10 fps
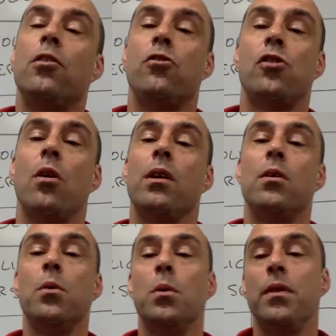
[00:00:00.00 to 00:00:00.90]
to show
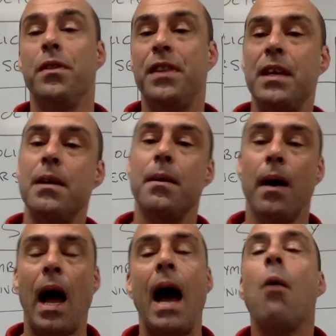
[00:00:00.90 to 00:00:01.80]
you the
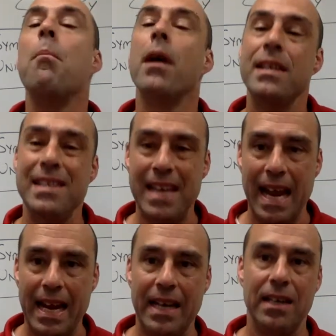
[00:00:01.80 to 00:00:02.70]
how
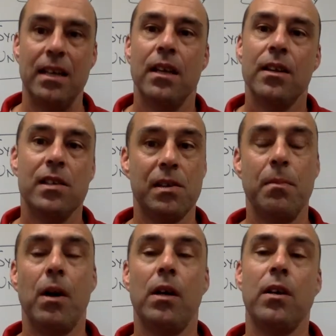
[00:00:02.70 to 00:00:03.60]
mundane the
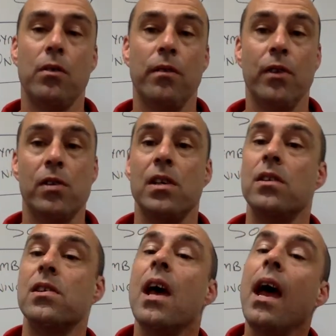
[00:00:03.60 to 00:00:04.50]
symbolic universe
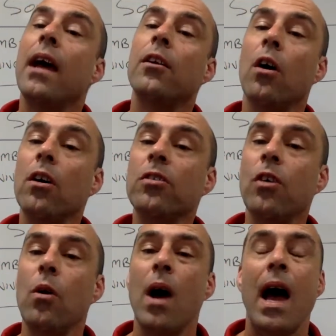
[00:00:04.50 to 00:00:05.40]
is, and
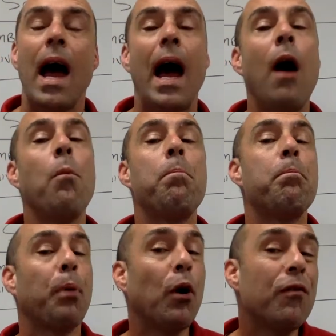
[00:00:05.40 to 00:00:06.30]
also how
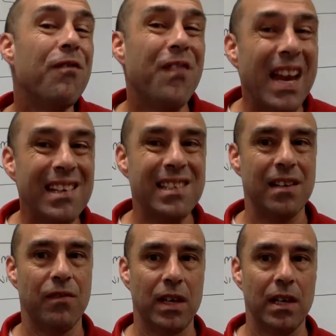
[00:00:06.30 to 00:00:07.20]

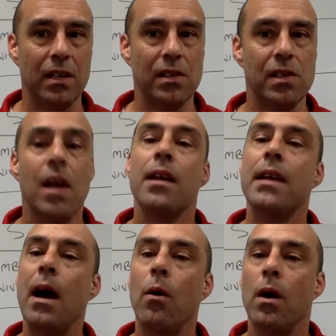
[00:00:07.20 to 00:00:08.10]
pervasive it is.
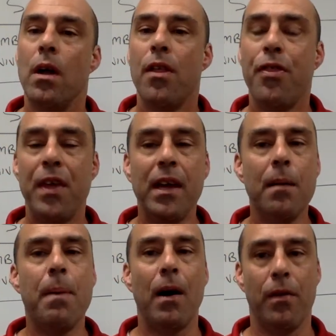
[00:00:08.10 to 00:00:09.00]
Now think
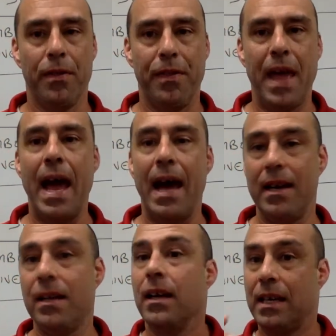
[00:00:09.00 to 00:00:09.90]
about
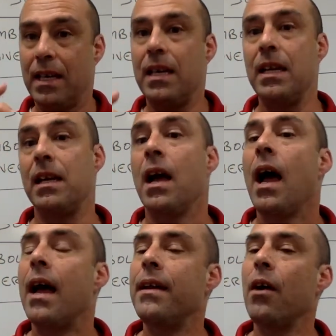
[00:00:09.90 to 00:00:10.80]
that key.
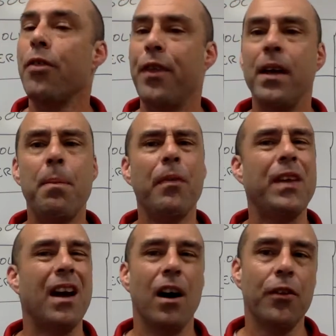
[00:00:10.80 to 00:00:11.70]
And now think about
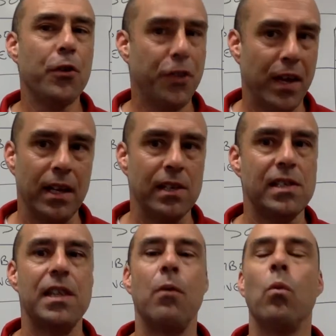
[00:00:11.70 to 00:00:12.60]
the other things
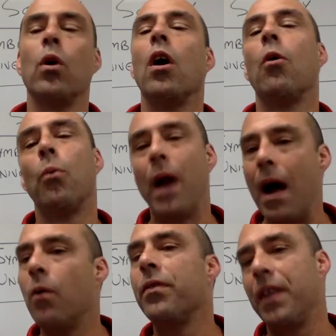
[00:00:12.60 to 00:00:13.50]
that were
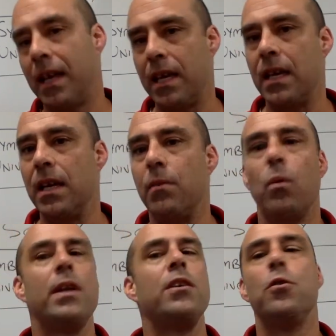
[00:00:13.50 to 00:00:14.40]
around the key
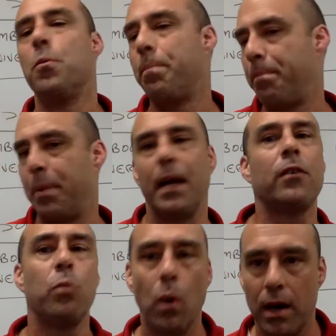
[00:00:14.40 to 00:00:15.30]
when you
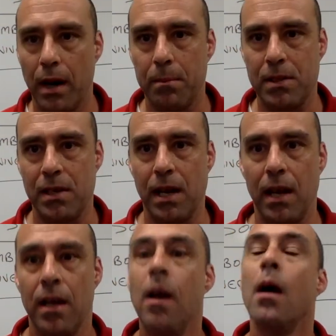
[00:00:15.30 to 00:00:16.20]
picked one up
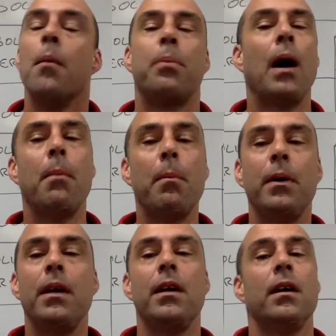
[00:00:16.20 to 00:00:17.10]
today.
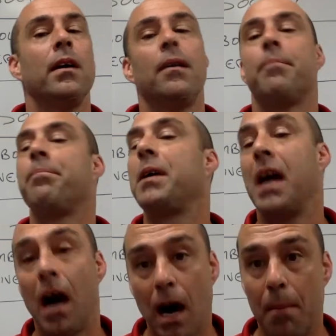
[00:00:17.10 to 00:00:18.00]
Probably
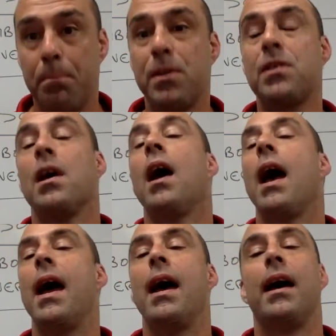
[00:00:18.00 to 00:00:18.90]
cups
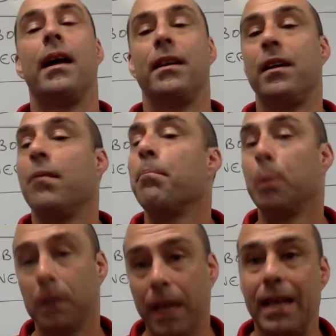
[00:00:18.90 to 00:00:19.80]
and
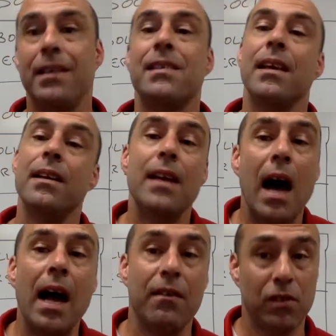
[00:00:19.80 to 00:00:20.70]
plates and
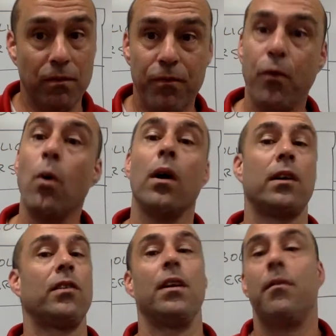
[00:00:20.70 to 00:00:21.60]
knives and
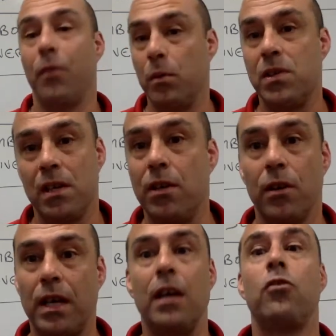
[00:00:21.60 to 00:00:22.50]
forks and if it was in your
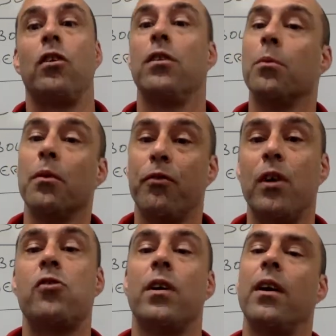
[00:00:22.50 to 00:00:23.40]
kitchen the
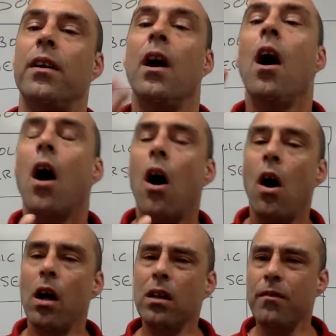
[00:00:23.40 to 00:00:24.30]
refrigerator and
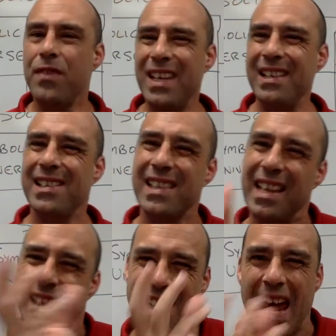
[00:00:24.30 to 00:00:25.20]
all of these
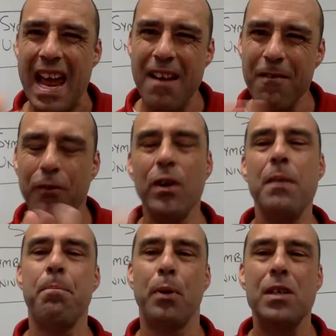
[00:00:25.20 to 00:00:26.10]
things
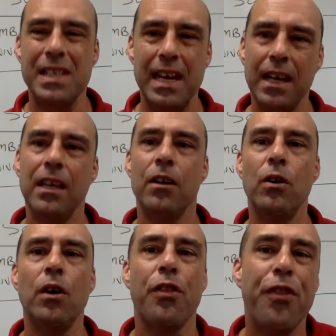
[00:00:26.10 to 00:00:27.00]
every
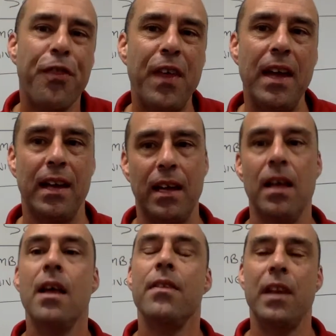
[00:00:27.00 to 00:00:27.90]
particular thing
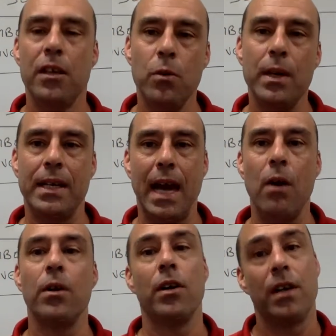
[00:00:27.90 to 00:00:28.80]
that you
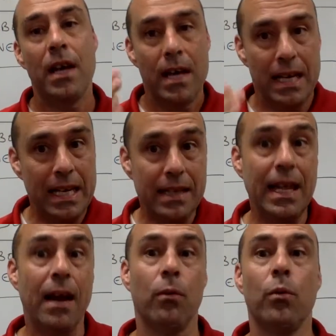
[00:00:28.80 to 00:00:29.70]
encountered in
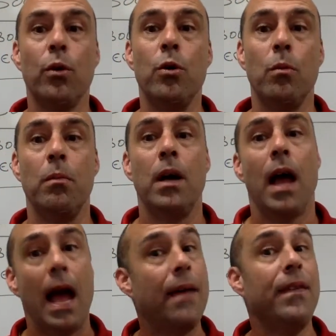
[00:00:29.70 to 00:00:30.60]
that room
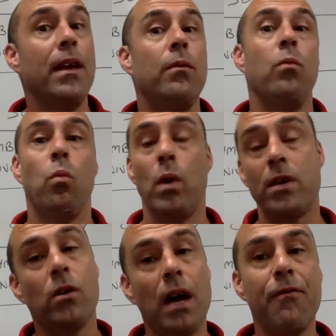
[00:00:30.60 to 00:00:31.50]
and then when
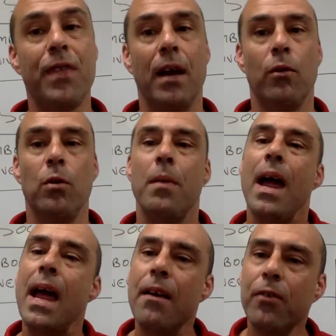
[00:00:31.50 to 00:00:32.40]
you left that room
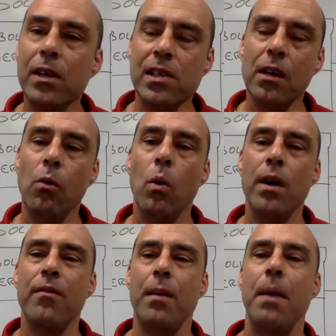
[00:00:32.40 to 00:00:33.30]
every single
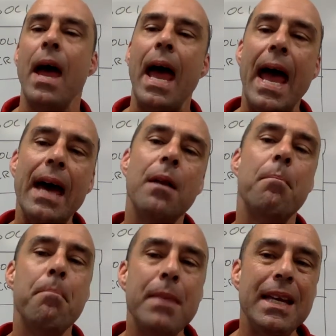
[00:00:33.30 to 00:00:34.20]
one of them had a
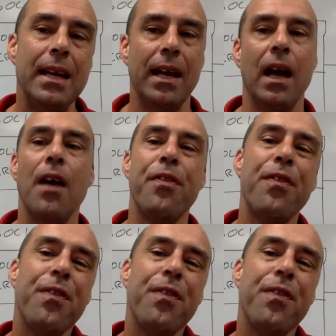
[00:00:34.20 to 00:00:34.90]
meaning a